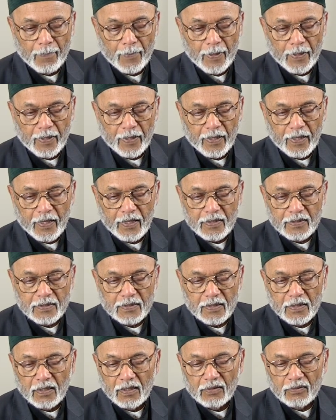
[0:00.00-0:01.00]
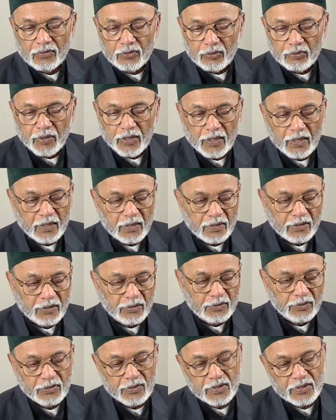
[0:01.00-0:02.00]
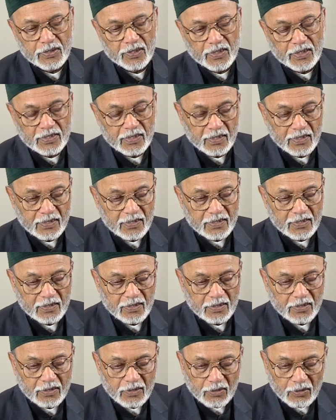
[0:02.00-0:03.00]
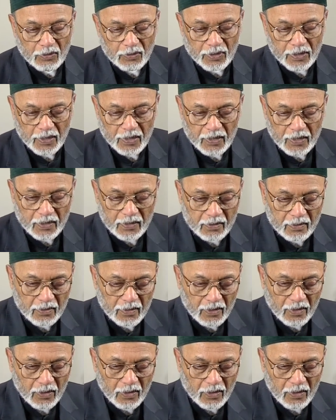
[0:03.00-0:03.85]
He is called Rumi due to his residence in Konya,